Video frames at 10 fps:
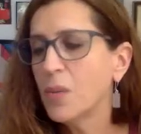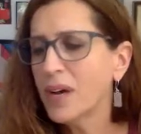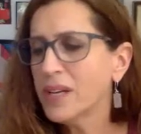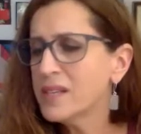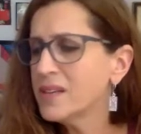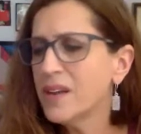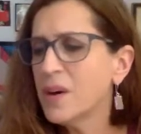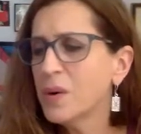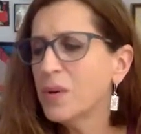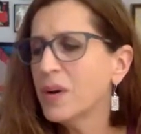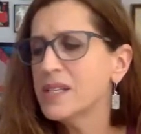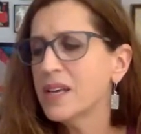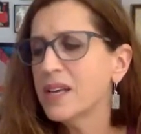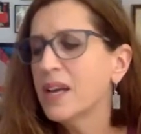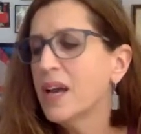"What? No," I
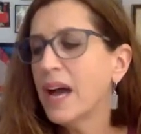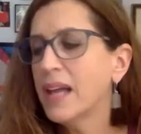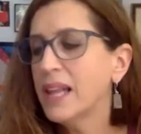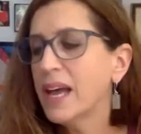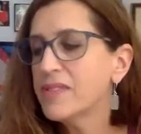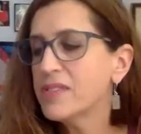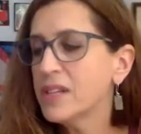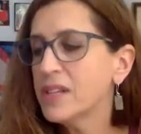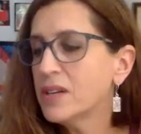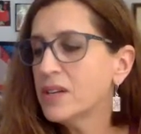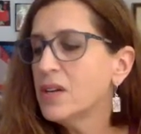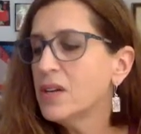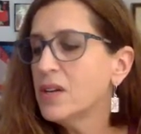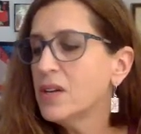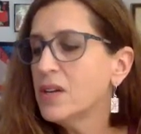said. I laughed a
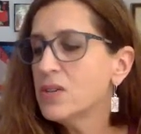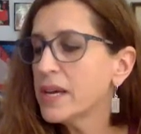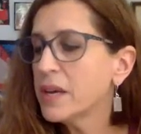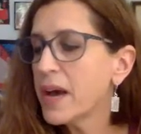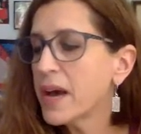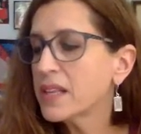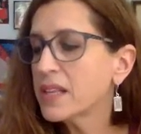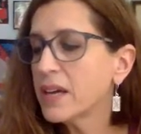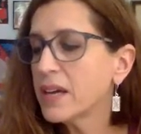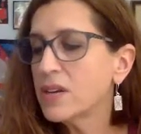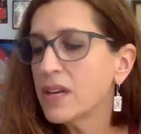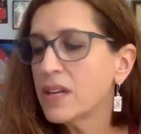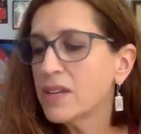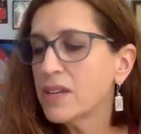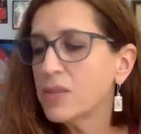little, so taken aback that I
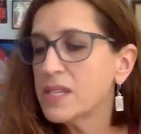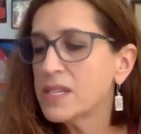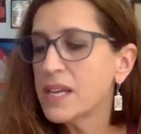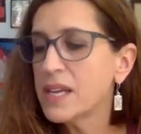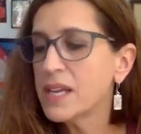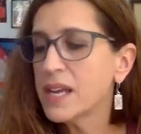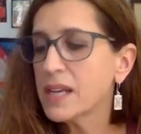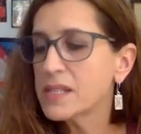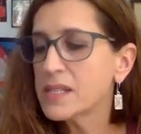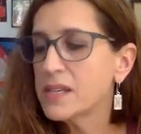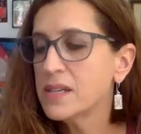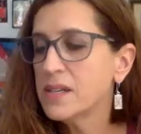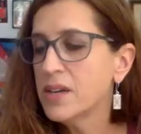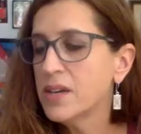could not think of what to say next.